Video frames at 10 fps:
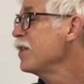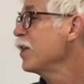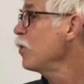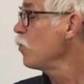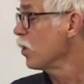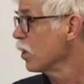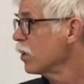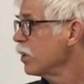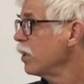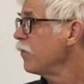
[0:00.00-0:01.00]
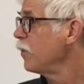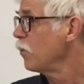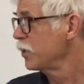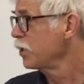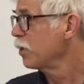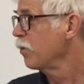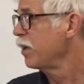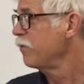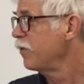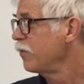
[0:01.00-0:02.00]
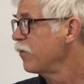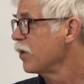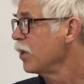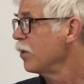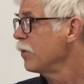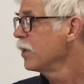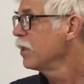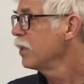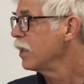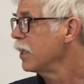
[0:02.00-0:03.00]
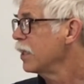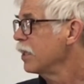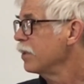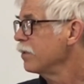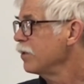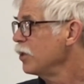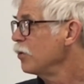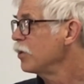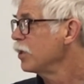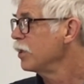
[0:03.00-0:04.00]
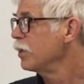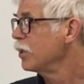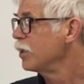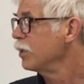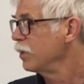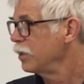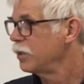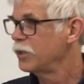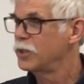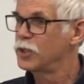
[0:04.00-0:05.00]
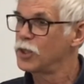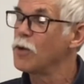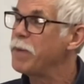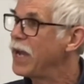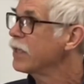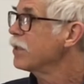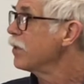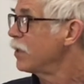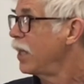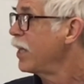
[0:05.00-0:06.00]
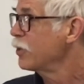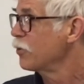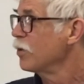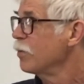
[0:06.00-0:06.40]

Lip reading: didn't work, if it wasn't the right fit for you, you could go back to the classroom.